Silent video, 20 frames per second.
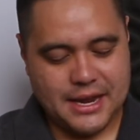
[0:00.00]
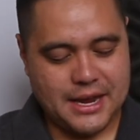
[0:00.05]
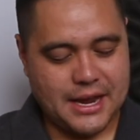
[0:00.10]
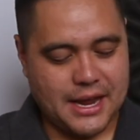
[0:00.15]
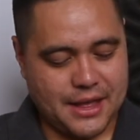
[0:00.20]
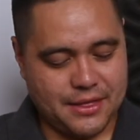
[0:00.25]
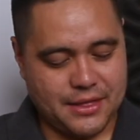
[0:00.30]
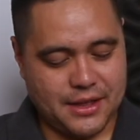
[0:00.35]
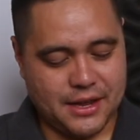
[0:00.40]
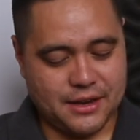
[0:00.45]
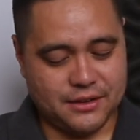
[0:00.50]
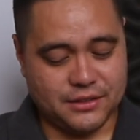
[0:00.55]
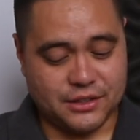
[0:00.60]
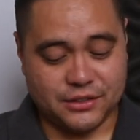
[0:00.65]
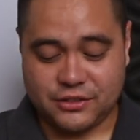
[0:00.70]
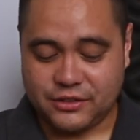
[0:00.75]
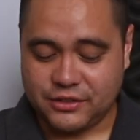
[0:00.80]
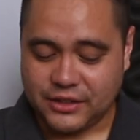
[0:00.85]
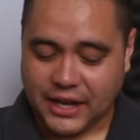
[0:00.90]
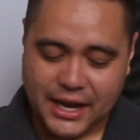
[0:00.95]
And then the
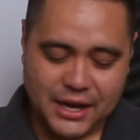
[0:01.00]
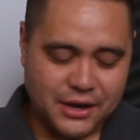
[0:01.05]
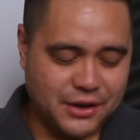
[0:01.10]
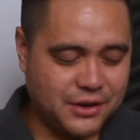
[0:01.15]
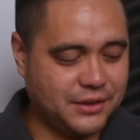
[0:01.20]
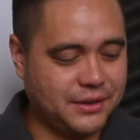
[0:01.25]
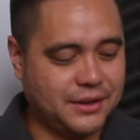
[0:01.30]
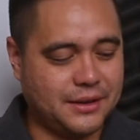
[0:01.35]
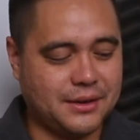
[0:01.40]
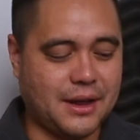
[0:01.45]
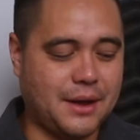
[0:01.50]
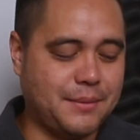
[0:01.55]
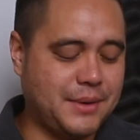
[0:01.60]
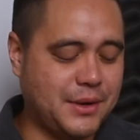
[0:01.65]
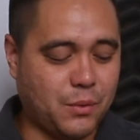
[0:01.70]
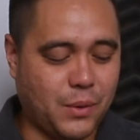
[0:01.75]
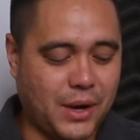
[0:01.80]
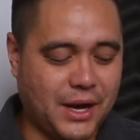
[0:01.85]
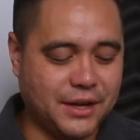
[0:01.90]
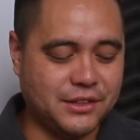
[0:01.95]
sound,
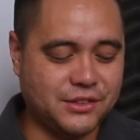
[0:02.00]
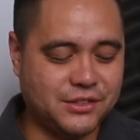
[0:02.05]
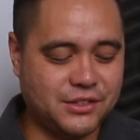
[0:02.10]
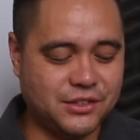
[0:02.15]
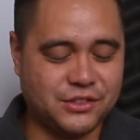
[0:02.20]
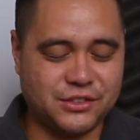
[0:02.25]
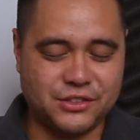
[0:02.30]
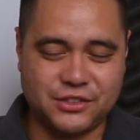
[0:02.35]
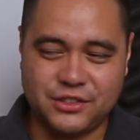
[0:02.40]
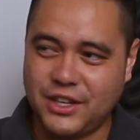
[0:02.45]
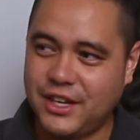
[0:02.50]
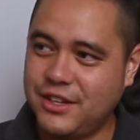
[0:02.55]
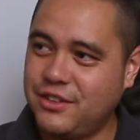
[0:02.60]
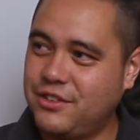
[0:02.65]
wow, this is